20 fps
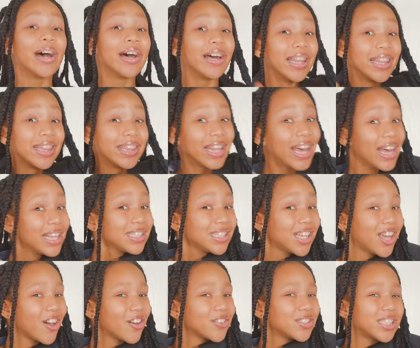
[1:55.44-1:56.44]
Let's
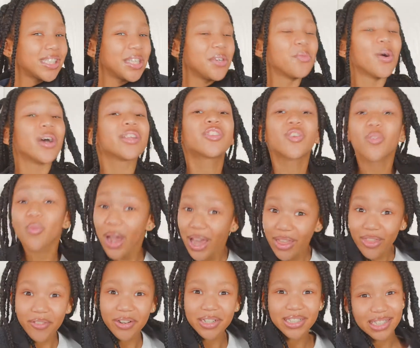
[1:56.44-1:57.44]
go see what the
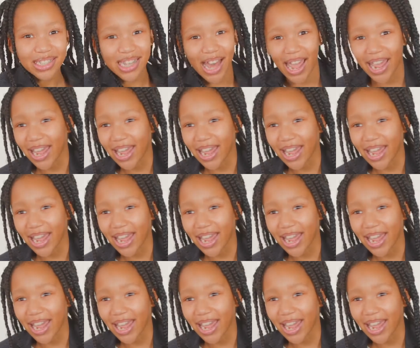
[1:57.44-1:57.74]
weather is like.